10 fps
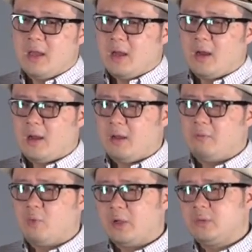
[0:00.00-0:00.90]
a uh,
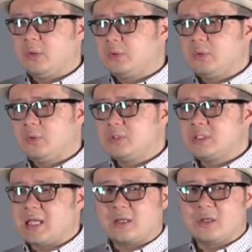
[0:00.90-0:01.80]
one or two
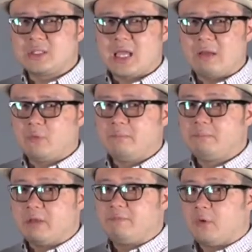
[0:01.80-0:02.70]
seconds headroom
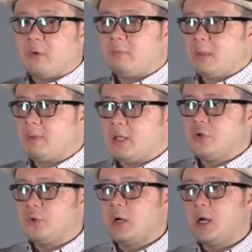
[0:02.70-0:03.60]
before maybe
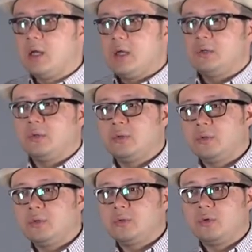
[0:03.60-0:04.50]
you uh, you
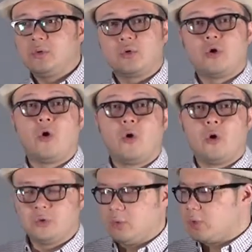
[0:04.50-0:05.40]
you, you, you
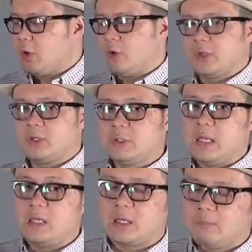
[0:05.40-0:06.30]
call, you call
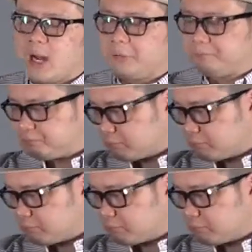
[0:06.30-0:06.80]
the, the command.